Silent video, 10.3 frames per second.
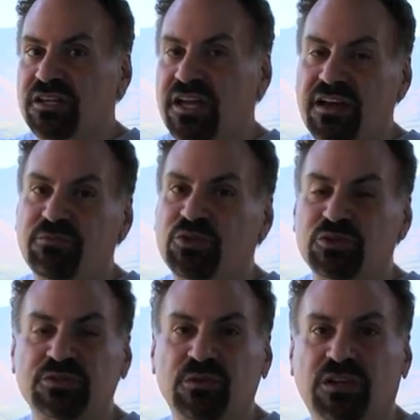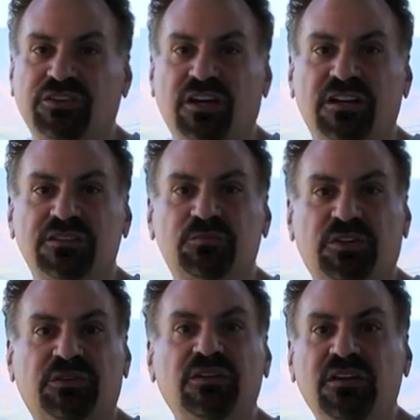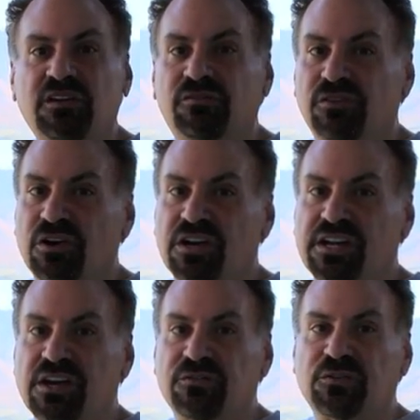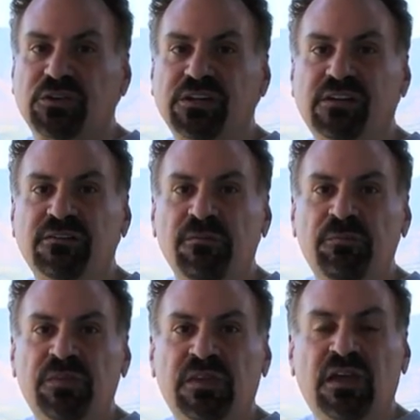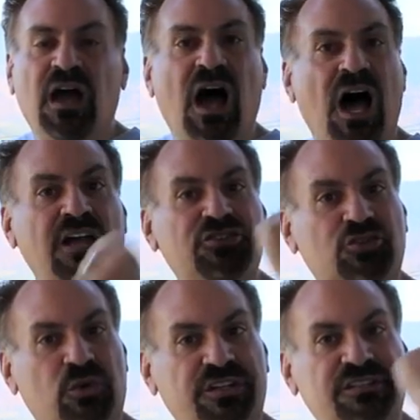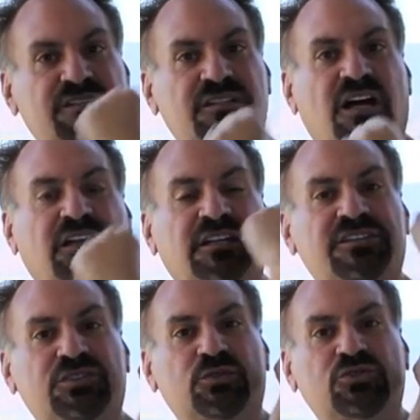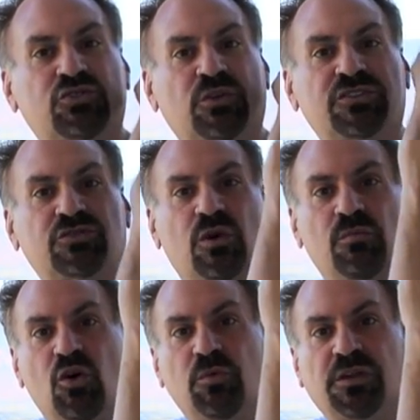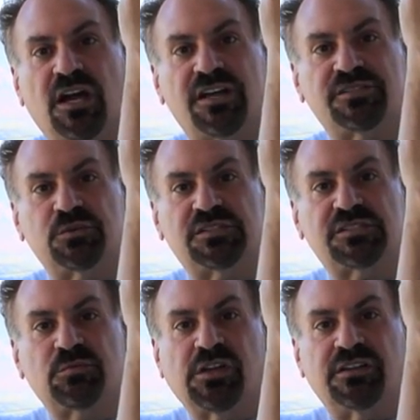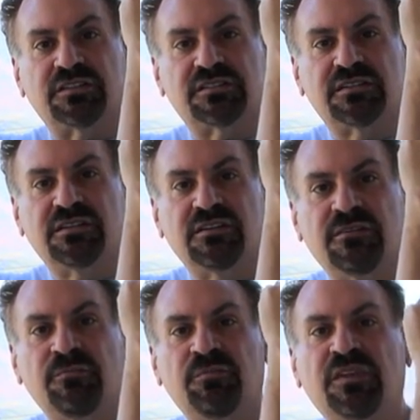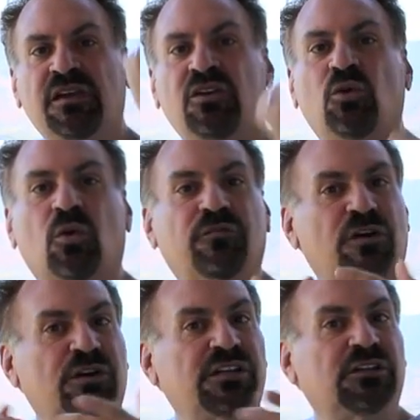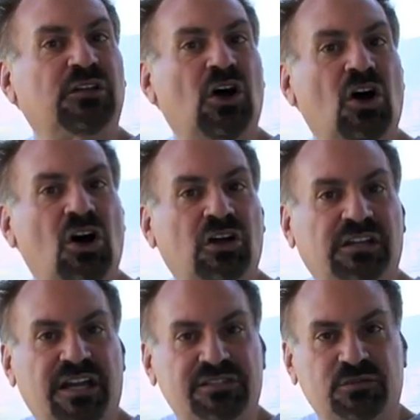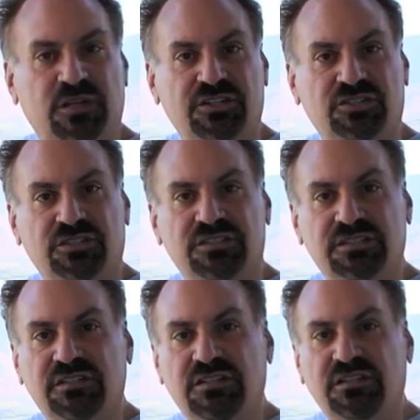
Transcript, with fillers: They have been used around the eyes, but very carefully. On joints, unless those joints are immobilized with splints, or very long lacerations.